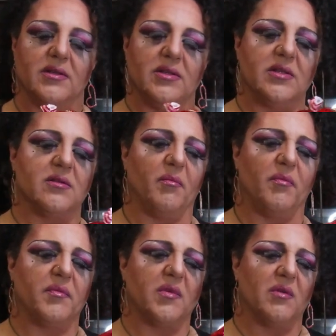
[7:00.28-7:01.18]
She's
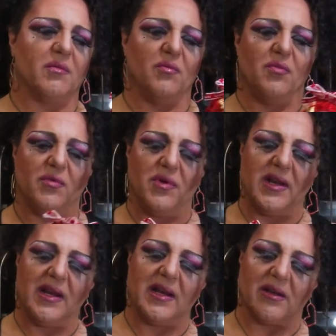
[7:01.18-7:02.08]
got
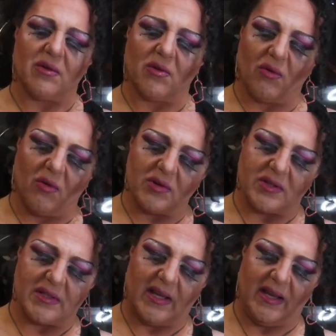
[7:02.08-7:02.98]
really
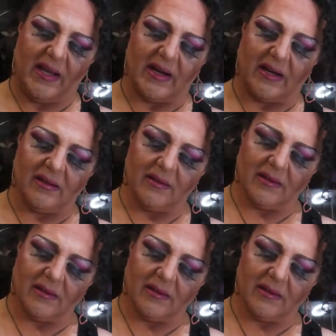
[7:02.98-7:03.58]
gorgeous hair.